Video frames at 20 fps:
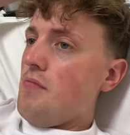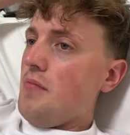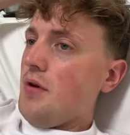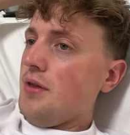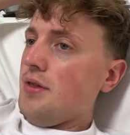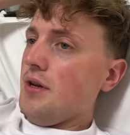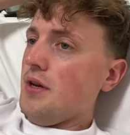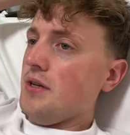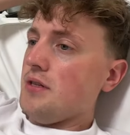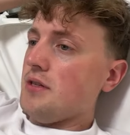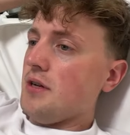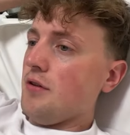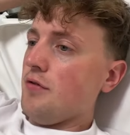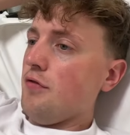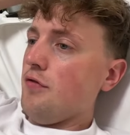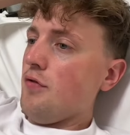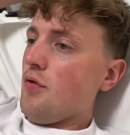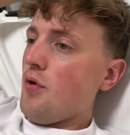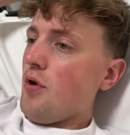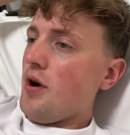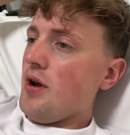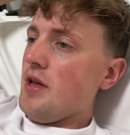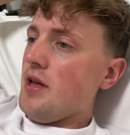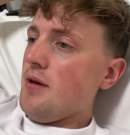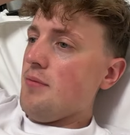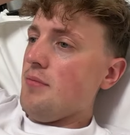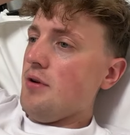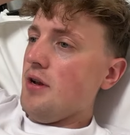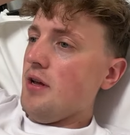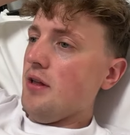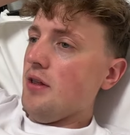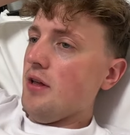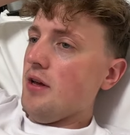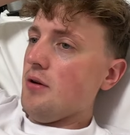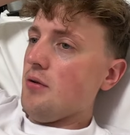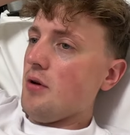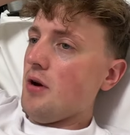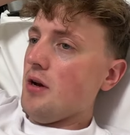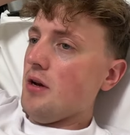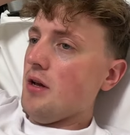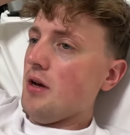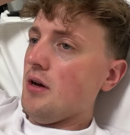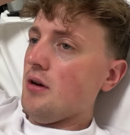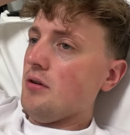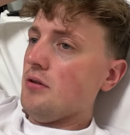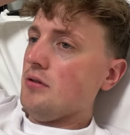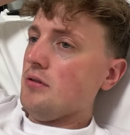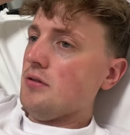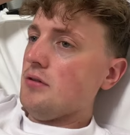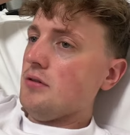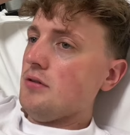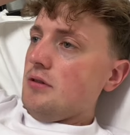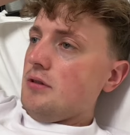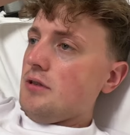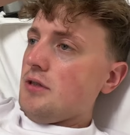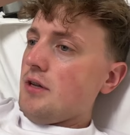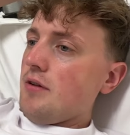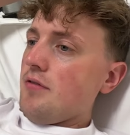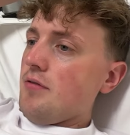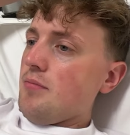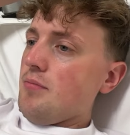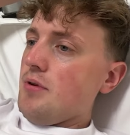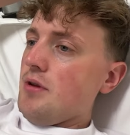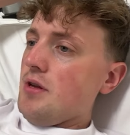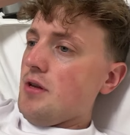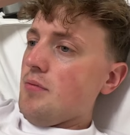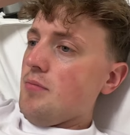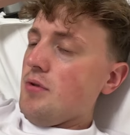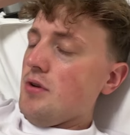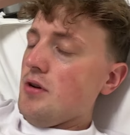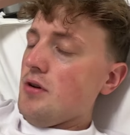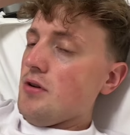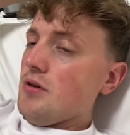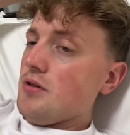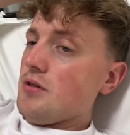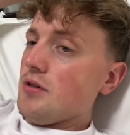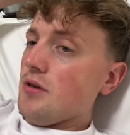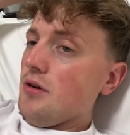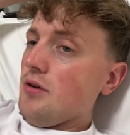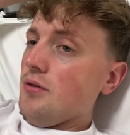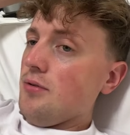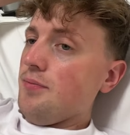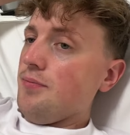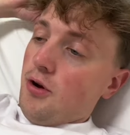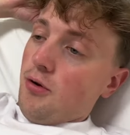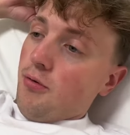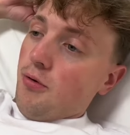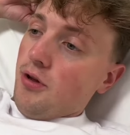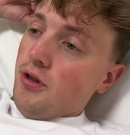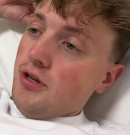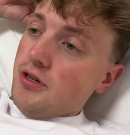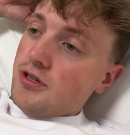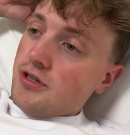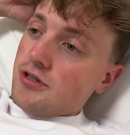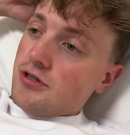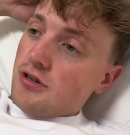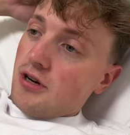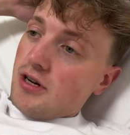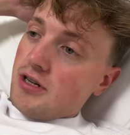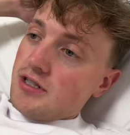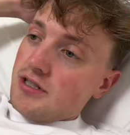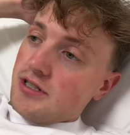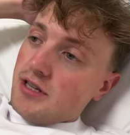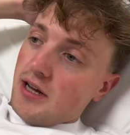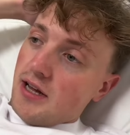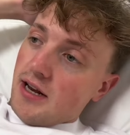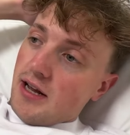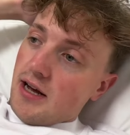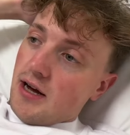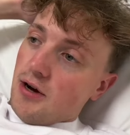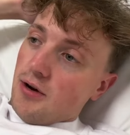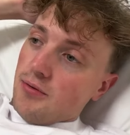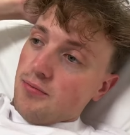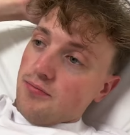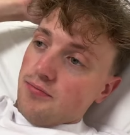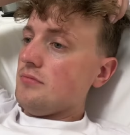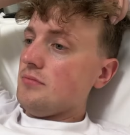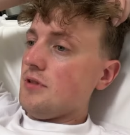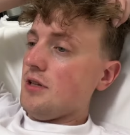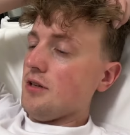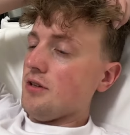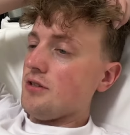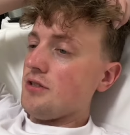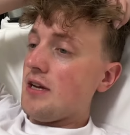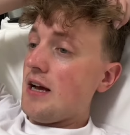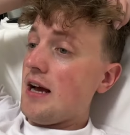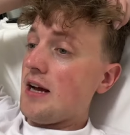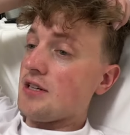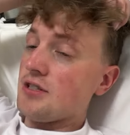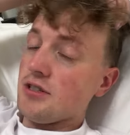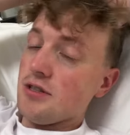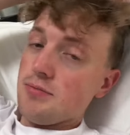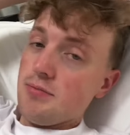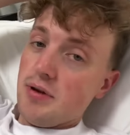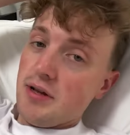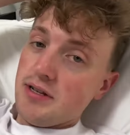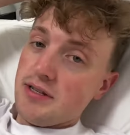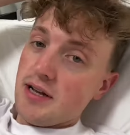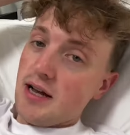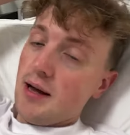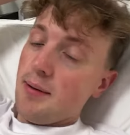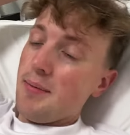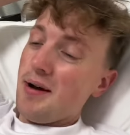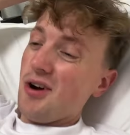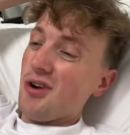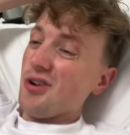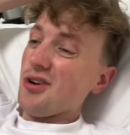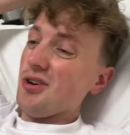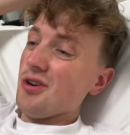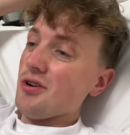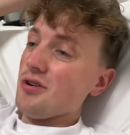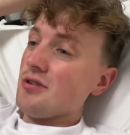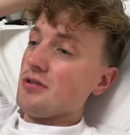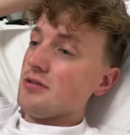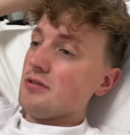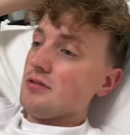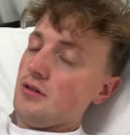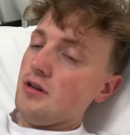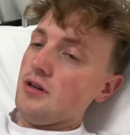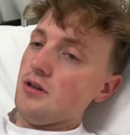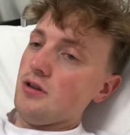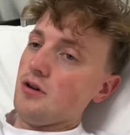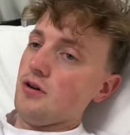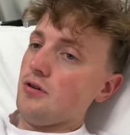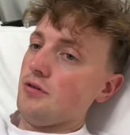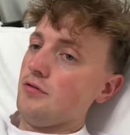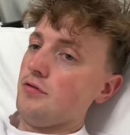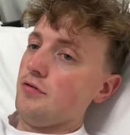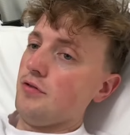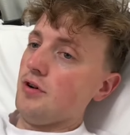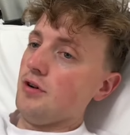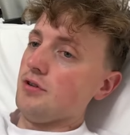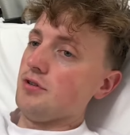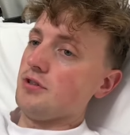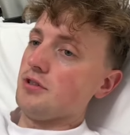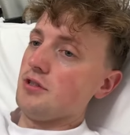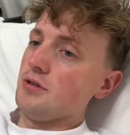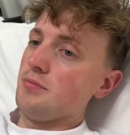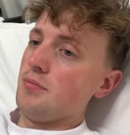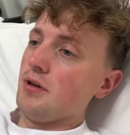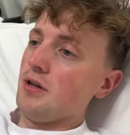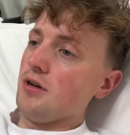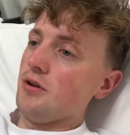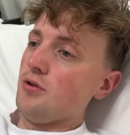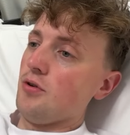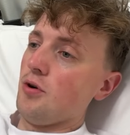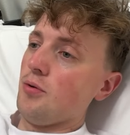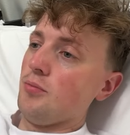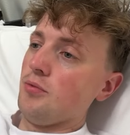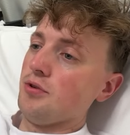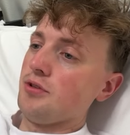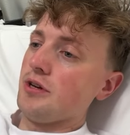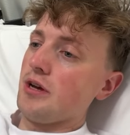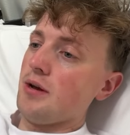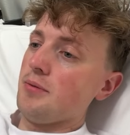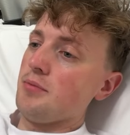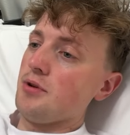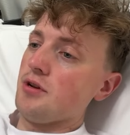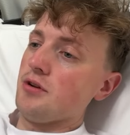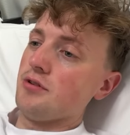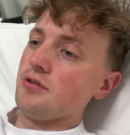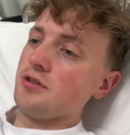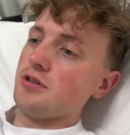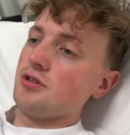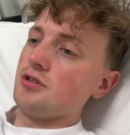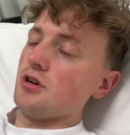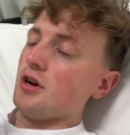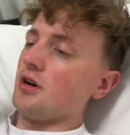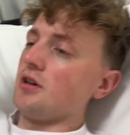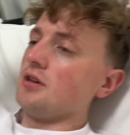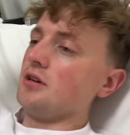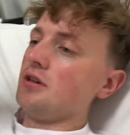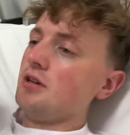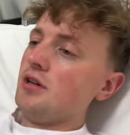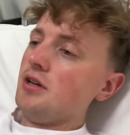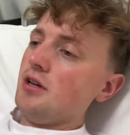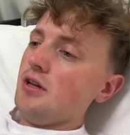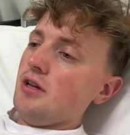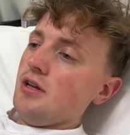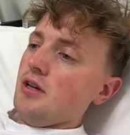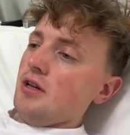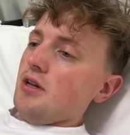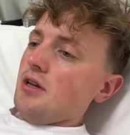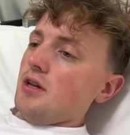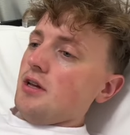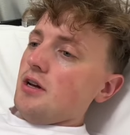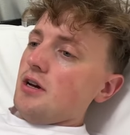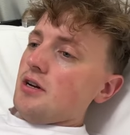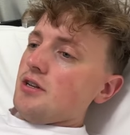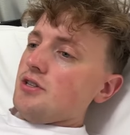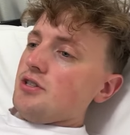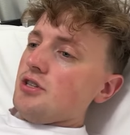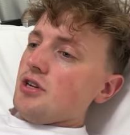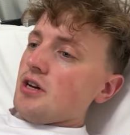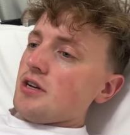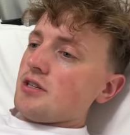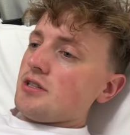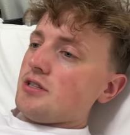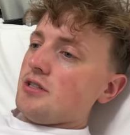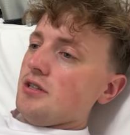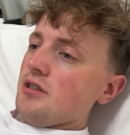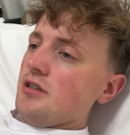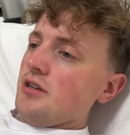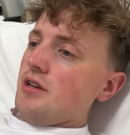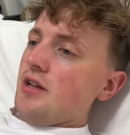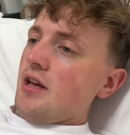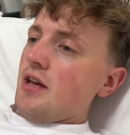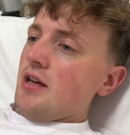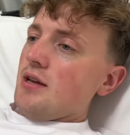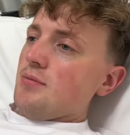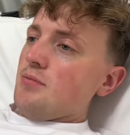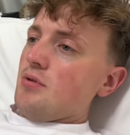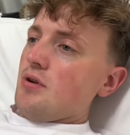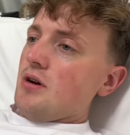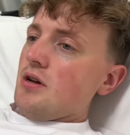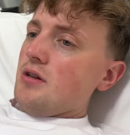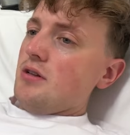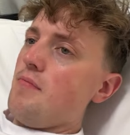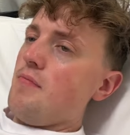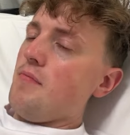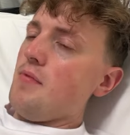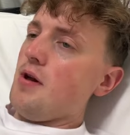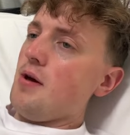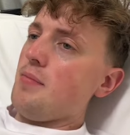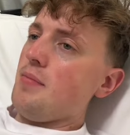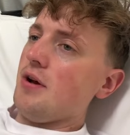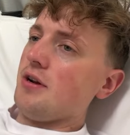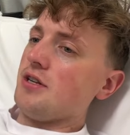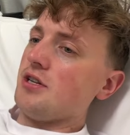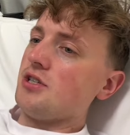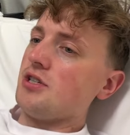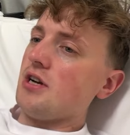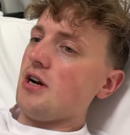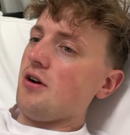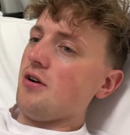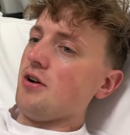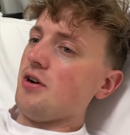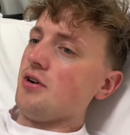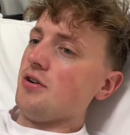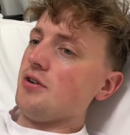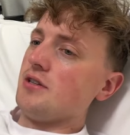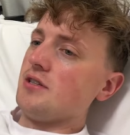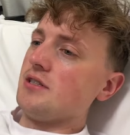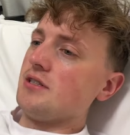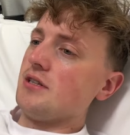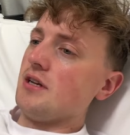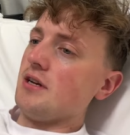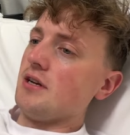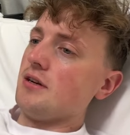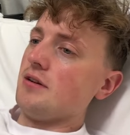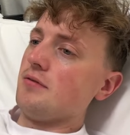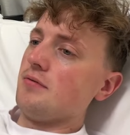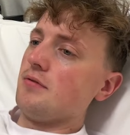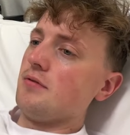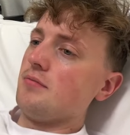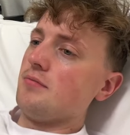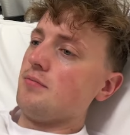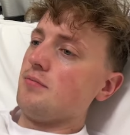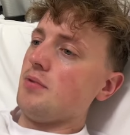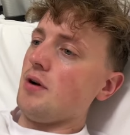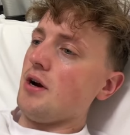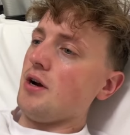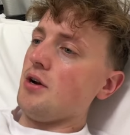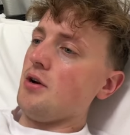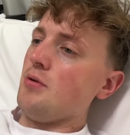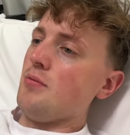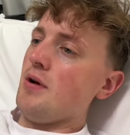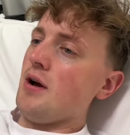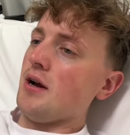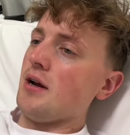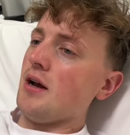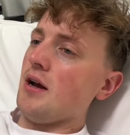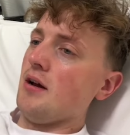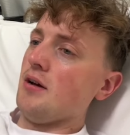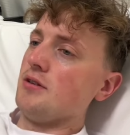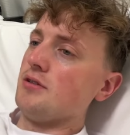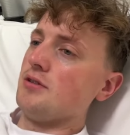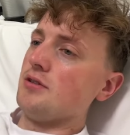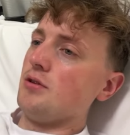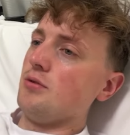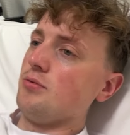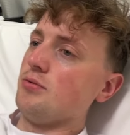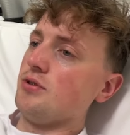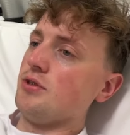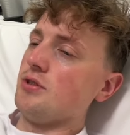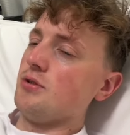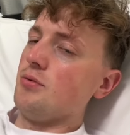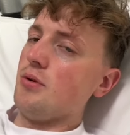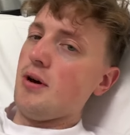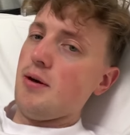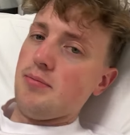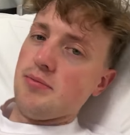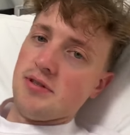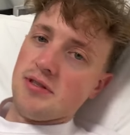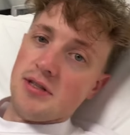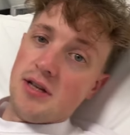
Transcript: I think it's like four a m in L A right now, seven p m here. So really just trying to stick it out till it's actually bedtime out here. You know, fall asleep at a normal time here to try to adjust to the day. But I'm about to shower here in a sec. Probably go back out, so we'll see what happens